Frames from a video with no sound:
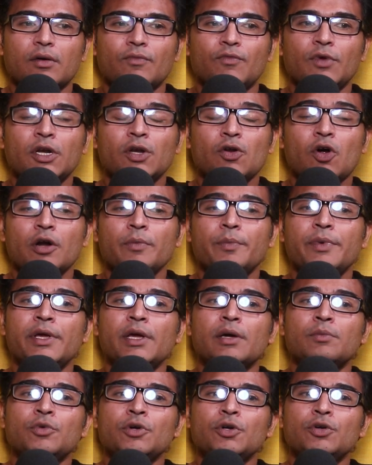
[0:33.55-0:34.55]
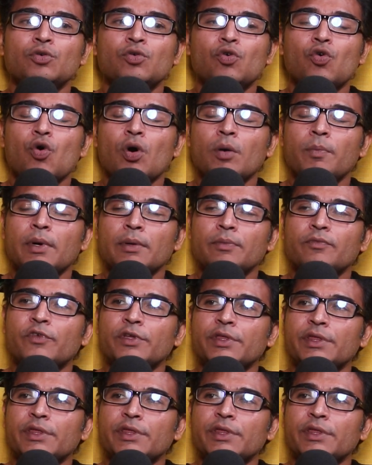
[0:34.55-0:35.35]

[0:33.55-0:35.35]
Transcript: will not be able to cope up